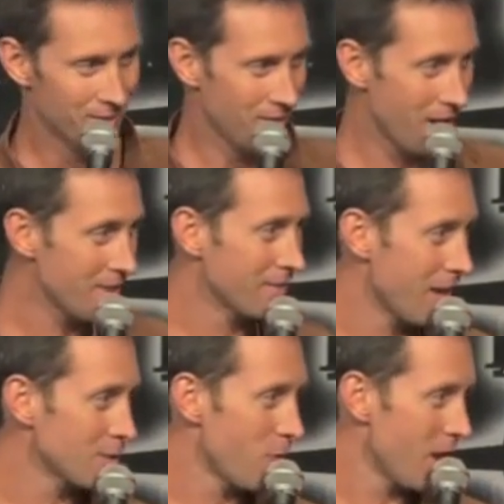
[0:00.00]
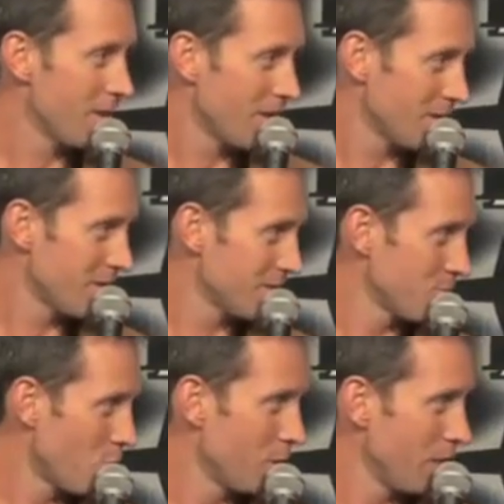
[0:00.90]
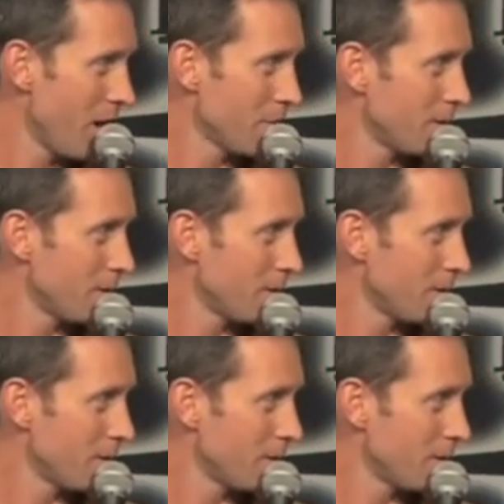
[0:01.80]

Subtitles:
I think that's why the earth is warming up.